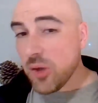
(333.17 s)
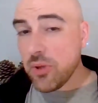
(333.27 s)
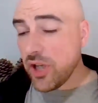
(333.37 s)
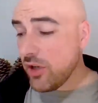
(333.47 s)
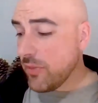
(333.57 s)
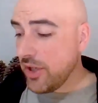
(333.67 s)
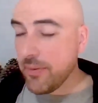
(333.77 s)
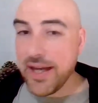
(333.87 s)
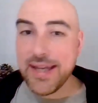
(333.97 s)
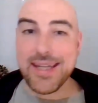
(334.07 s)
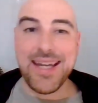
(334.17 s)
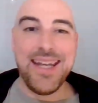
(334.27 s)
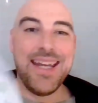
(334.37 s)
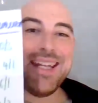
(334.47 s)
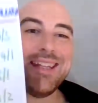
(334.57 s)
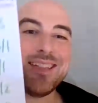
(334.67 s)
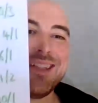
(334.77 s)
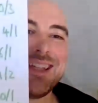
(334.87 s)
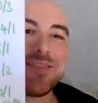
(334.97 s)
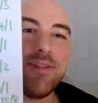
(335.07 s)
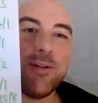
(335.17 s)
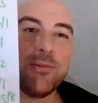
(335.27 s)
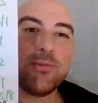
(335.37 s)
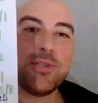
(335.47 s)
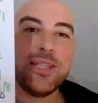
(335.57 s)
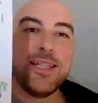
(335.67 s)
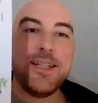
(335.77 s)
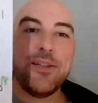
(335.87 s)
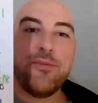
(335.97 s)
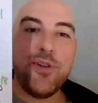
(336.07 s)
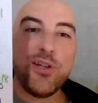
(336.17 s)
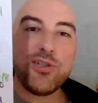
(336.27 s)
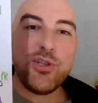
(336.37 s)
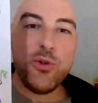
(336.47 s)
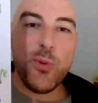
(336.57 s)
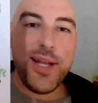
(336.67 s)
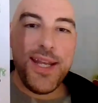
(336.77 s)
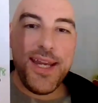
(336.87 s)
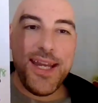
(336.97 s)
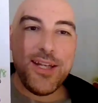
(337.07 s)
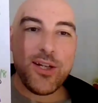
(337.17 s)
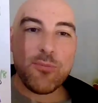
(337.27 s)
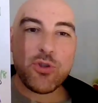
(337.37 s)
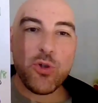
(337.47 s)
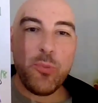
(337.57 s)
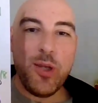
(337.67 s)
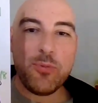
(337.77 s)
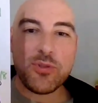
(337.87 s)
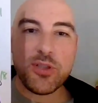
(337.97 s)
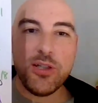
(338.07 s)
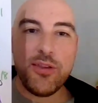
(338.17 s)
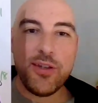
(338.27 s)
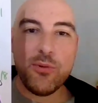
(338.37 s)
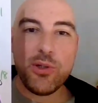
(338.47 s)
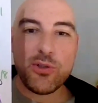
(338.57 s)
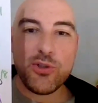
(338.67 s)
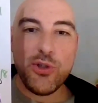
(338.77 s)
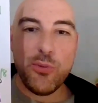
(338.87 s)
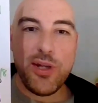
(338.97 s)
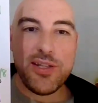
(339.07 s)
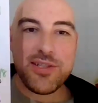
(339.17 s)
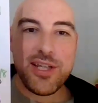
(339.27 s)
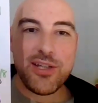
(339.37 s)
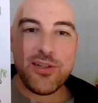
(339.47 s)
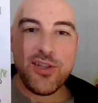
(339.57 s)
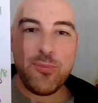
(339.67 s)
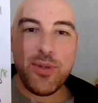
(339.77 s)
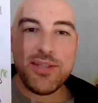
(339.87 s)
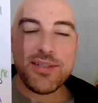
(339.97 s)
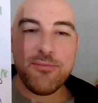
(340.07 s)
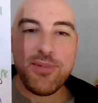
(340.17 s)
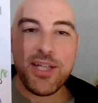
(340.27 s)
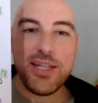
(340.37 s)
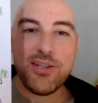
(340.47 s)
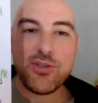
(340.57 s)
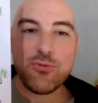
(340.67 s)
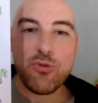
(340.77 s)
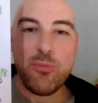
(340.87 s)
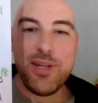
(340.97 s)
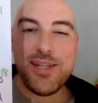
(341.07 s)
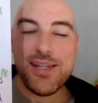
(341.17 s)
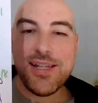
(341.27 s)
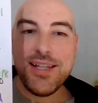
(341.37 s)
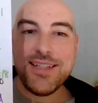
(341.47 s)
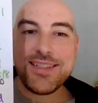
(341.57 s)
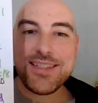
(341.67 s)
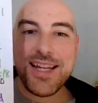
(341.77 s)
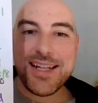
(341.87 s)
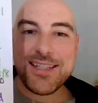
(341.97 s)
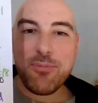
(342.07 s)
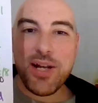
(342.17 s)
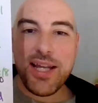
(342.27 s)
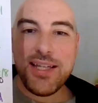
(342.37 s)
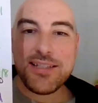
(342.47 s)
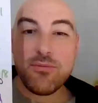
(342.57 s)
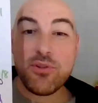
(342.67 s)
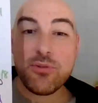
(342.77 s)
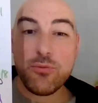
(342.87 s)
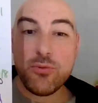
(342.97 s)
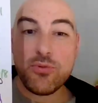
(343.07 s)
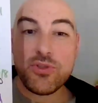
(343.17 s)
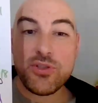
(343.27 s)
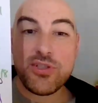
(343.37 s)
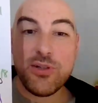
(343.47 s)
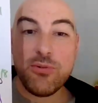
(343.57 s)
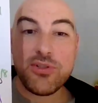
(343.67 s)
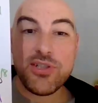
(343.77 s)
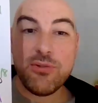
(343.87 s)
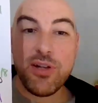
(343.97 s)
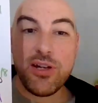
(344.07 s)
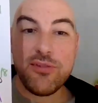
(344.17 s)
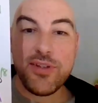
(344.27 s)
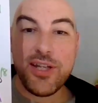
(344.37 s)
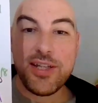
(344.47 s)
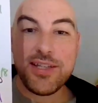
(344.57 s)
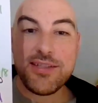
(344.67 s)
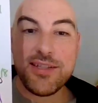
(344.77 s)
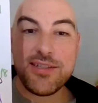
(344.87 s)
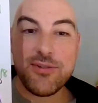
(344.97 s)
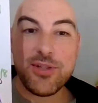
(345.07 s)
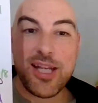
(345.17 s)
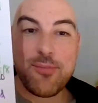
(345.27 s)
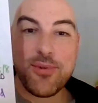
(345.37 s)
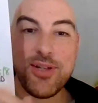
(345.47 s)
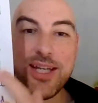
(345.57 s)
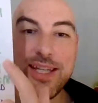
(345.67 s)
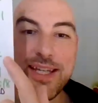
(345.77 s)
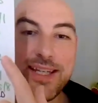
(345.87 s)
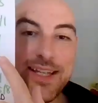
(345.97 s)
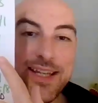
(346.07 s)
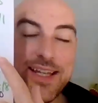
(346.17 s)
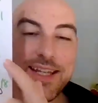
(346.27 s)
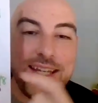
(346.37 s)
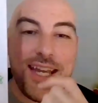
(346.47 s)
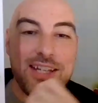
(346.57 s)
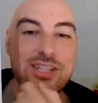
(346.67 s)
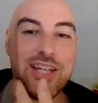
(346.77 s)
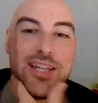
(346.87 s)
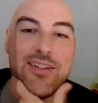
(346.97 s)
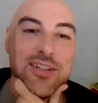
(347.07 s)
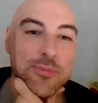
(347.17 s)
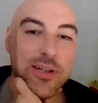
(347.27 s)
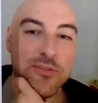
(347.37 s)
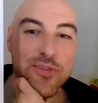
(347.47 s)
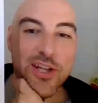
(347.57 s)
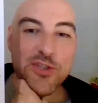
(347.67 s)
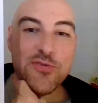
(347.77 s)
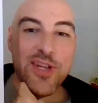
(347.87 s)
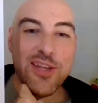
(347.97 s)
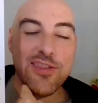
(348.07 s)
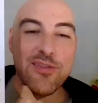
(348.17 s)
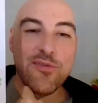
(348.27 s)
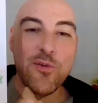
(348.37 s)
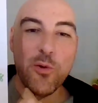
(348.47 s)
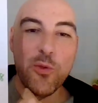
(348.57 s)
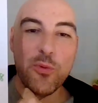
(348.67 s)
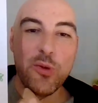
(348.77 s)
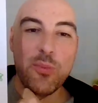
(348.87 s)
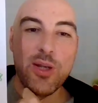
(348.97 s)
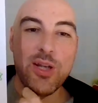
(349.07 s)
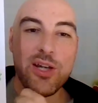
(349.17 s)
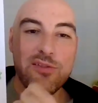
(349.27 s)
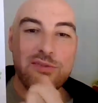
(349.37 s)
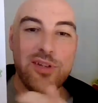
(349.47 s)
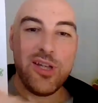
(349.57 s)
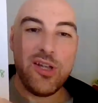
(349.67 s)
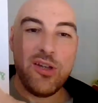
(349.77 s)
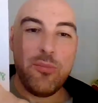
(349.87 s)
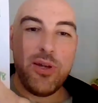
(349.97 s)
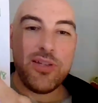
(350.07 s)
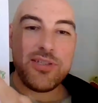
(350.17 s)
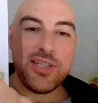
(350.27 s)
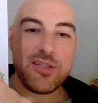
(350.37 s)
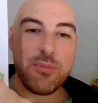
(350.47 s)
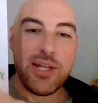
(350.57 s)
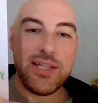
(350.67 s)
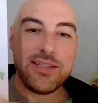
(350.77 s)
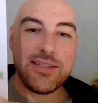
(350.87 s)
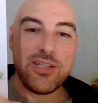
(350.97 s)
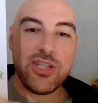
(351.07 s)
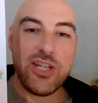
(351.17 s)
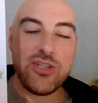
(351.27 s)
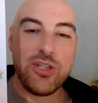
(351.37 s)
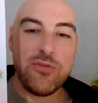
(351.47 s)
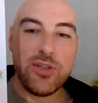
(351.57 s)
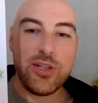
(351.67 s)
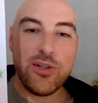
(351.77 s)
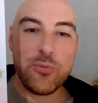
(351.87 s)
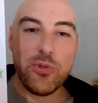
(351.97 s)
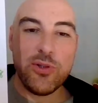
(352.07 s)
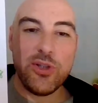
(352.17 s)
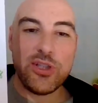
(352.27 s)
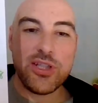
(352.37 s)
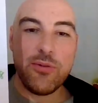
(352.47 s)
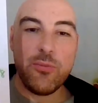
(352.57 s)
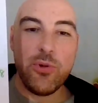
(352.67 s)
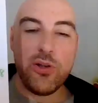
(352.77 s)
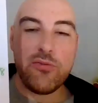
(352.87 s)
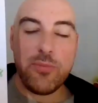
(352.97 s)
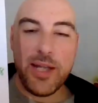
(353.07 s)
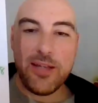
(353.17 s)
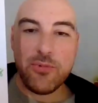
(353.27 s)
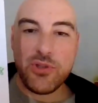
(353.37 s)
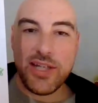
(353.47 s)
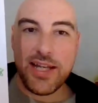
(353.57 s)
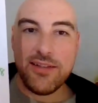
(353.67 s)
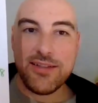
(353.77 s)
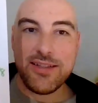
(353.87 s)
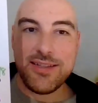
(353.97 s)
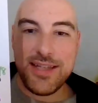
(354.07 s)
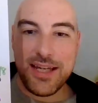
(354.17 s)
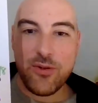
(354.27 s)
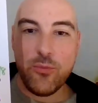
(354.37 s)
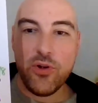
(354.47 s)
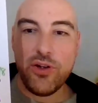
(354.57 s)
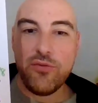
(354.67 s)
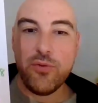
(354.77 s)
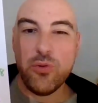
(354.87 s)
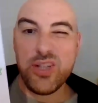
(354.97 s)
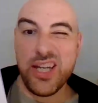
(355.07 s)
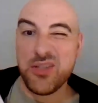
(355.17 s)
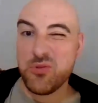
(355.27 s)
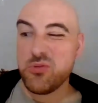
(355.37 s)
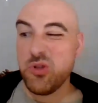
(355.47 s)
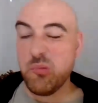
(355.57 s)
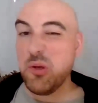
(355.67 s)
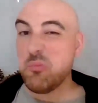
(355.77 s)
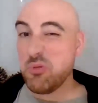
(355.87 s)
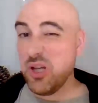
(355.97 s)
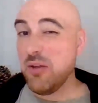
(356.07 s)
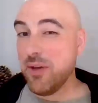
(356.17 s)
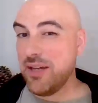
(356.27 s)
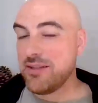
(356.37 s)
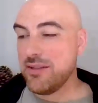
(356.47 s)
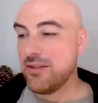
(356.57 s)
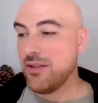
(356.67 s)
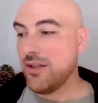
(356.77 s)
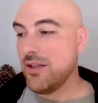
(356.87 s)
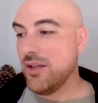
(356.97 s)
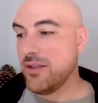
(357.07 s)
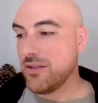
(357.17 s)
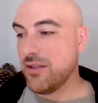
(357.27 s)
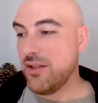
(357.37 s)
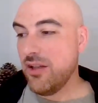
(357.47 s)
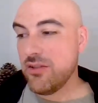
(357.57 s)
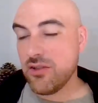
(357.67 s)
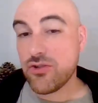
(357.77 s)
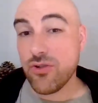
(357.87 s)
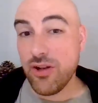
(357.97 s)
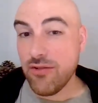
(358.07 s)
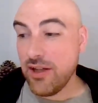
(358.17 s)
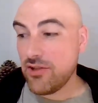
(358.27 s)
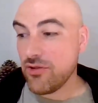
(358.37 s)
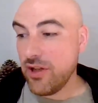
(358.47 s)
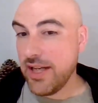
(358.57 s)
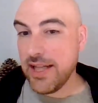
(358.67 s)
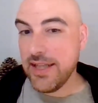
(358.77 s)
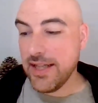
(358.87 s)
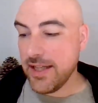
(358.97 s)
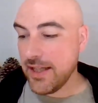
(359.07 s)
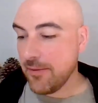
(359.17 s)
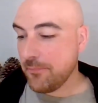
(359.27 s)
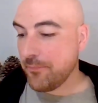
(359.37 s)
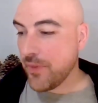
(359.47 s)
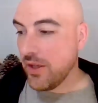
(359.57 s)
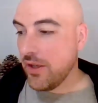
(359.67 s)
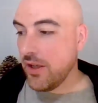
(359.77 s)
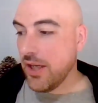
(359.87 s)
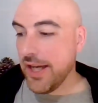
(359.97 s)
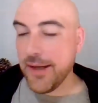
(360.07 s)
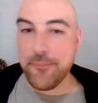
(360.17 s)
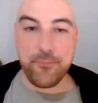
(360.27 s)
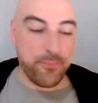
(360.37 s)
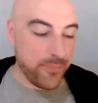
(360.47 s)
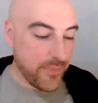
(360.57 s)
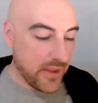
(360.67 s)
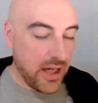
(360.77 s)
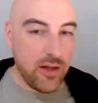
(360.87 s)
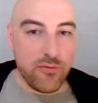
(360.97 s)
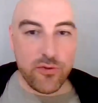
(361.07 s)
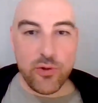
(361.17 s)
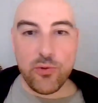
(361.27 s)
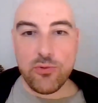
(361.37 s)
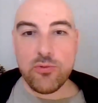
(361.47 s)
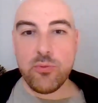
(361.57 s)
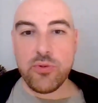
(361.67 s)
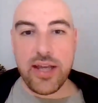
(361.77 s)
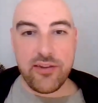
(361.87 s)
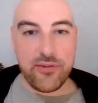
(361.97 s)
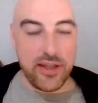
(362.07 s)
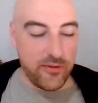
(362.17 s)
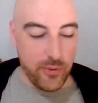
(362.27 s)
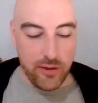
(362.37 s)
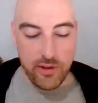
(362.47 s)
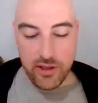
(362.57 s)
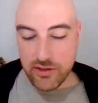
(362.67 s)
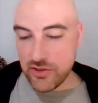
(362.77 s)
But no money back. And then in the sixth fold, the first two went in, and I'm sure people were starting to think, oh, we got two winners here. Could this be something? And then Surumi snagged a place, and still live here. This still could happen. And then Catch It went and finished fifth. Fourth would have been enough. Persist placed, Changing of the Guard won. So we would have been able to land the second one in 4 days, which would have been pretty amazing as a strike rate to try and land that again. Overall, that's where we are.